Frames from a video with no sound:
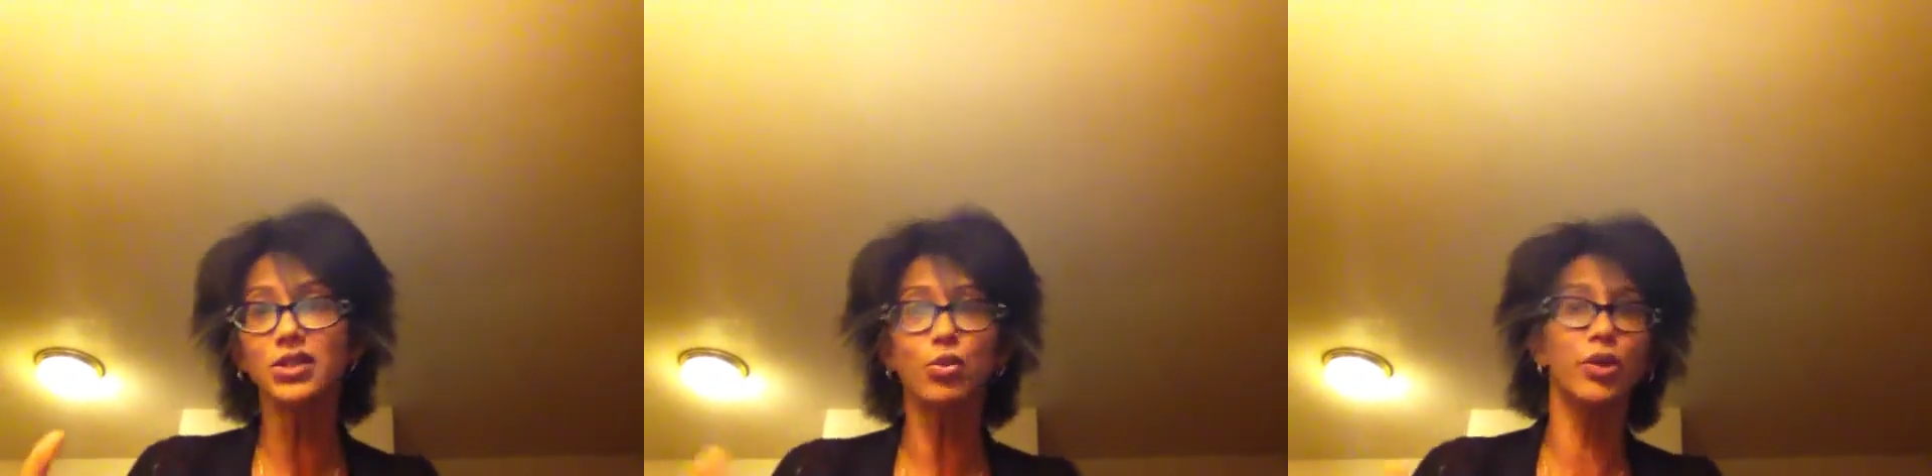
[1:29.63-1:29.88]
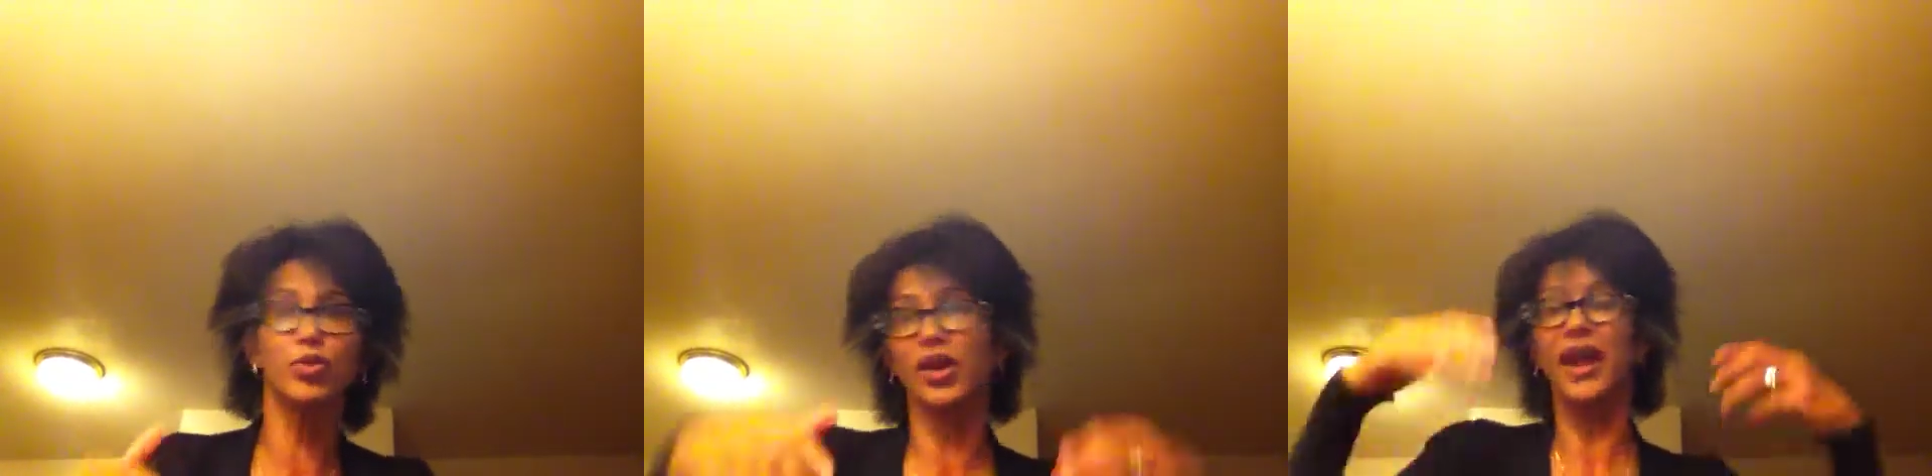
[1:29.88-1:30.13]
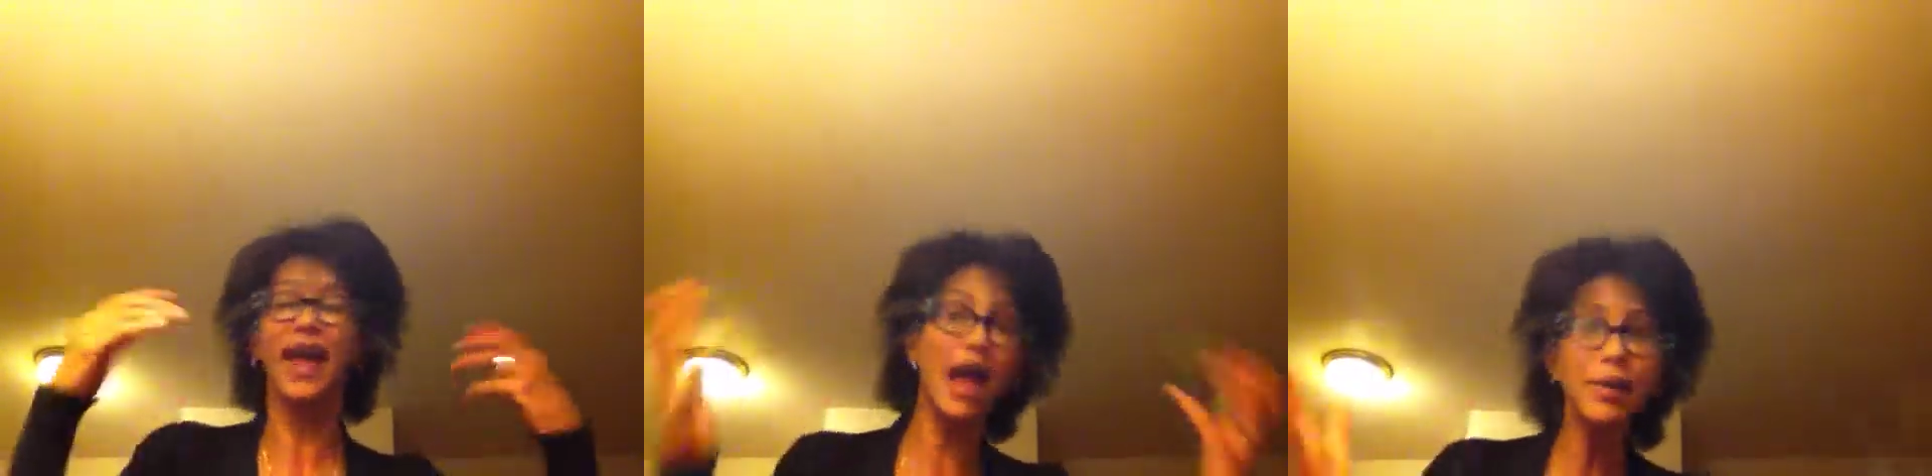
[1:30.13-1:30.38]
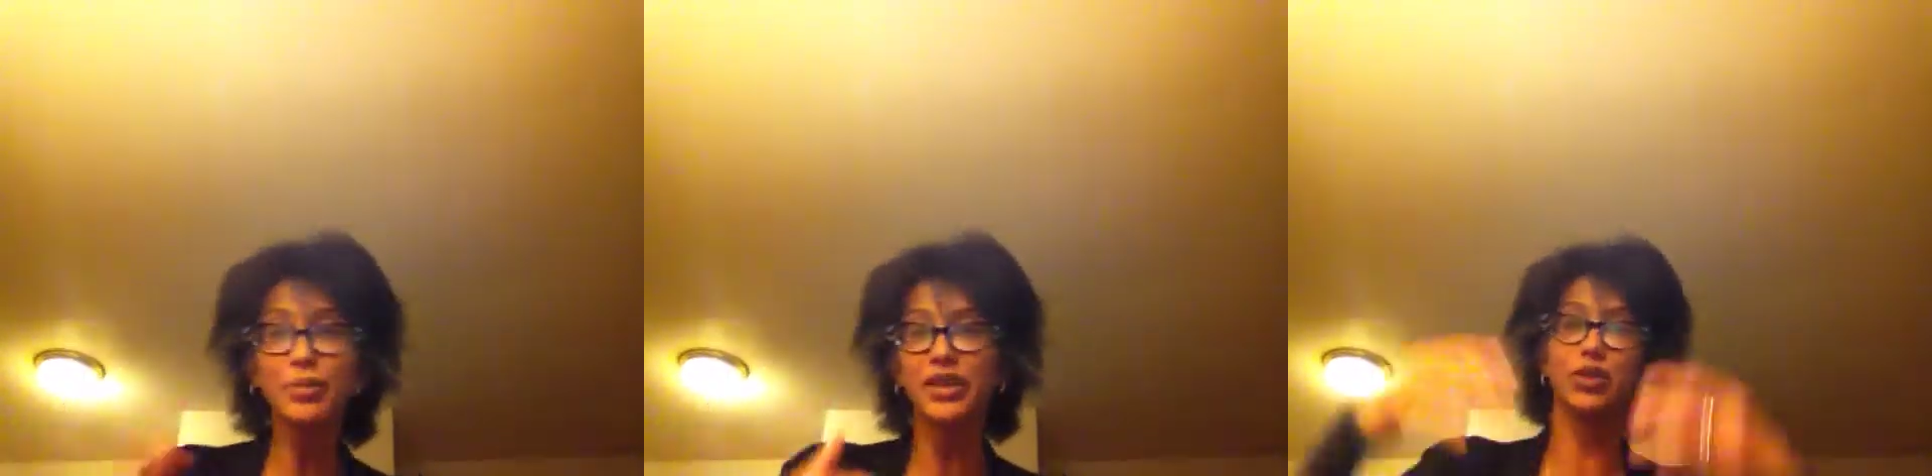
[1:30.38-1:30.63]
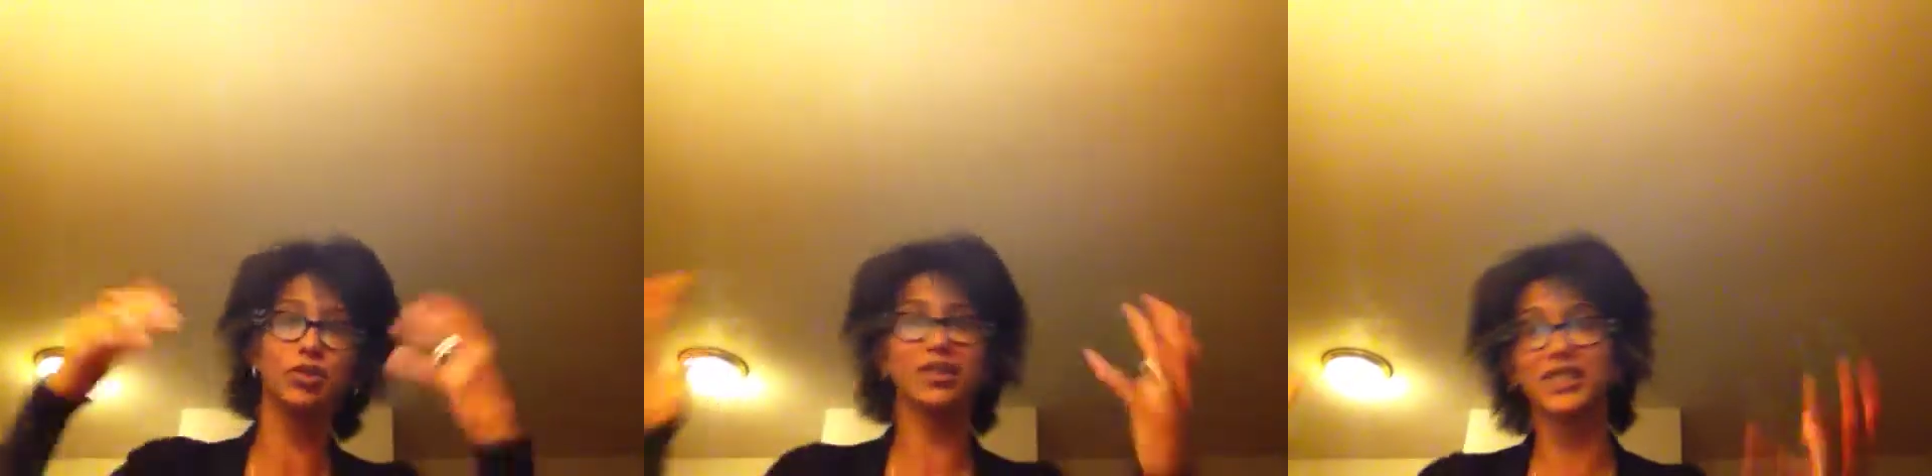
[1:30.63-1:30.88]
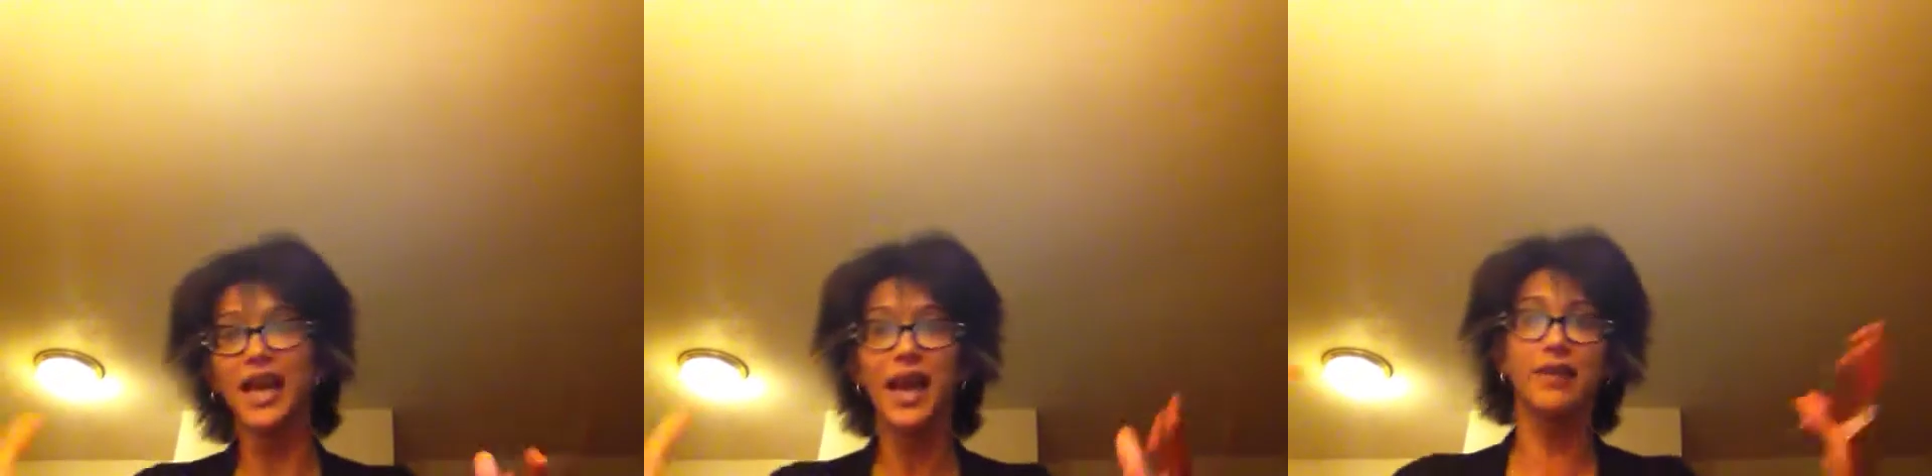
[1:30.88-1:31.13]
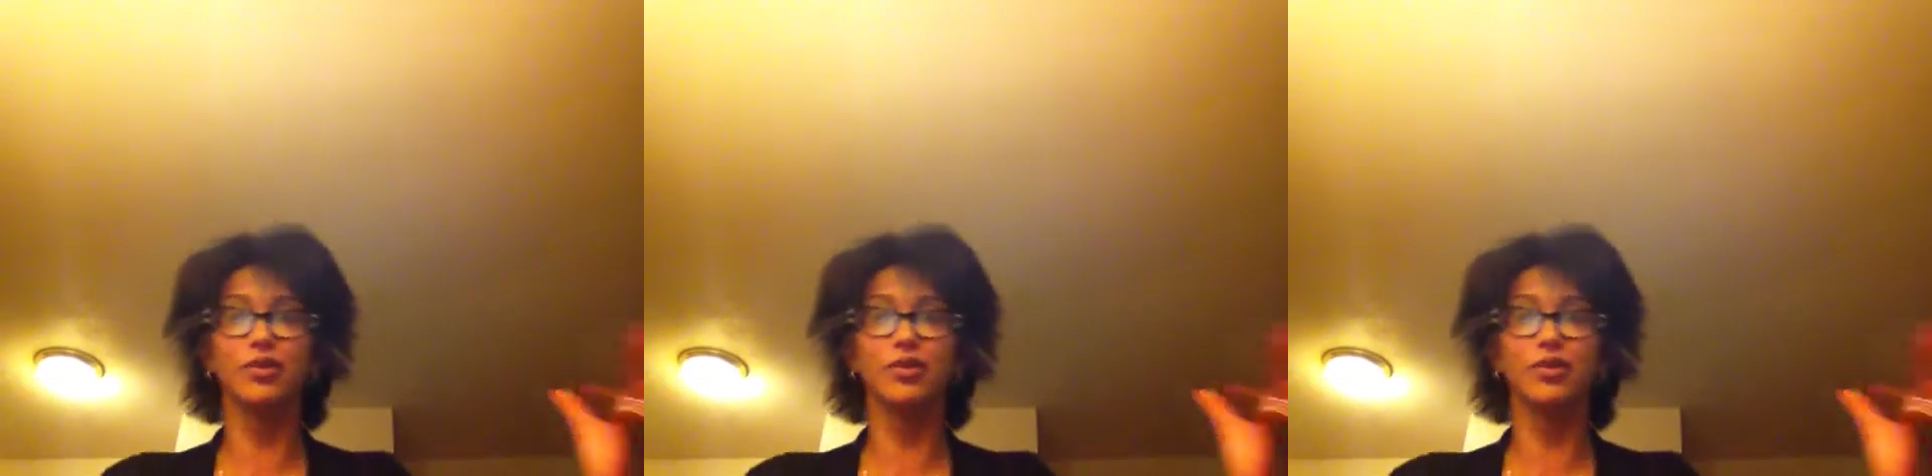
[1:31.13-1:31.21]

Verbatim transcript: when we're happy or sad